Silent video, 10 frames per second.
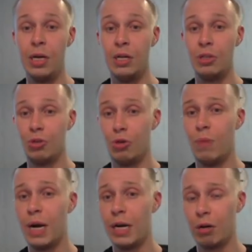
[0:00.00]
to
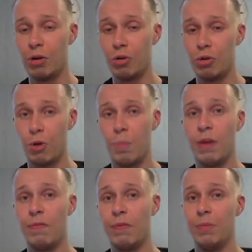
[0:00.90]
my close
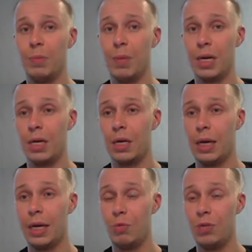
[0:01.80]
combat from the Mega Gallade,